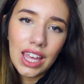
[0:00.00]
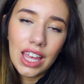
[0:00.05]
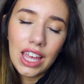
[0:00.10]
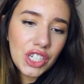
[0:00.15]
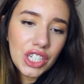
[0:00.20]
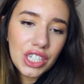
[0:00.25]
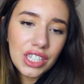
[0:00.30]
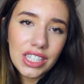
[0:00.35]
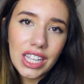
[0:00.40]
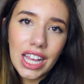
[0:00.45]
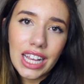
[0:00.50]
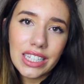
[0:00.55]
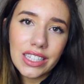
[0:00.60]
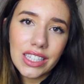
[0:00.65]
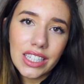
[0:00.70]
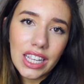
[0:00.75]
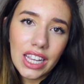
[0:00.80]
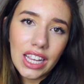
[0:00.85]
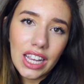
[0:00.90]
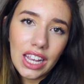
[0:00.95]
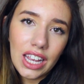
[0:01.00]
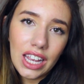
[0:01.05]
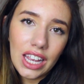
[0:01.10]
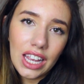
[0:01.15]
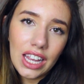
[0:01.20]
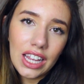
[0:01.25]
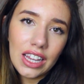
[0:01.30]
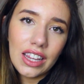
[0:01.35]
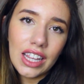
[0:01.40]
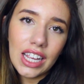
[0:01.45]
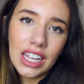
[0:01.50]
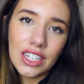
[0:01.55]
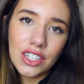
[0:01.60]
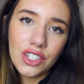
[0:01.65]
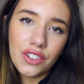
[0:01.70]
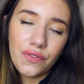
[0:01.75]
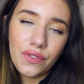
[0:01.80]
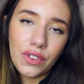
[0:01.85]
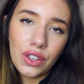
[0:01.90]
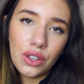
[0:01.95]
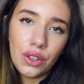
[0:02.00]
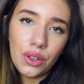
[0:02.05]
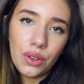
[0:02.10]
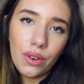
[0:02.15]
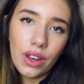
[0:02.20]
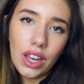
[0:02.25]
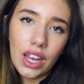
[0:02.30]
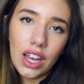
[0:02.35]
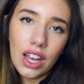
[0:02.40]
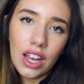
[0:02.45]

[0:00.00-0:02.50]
She says in the interview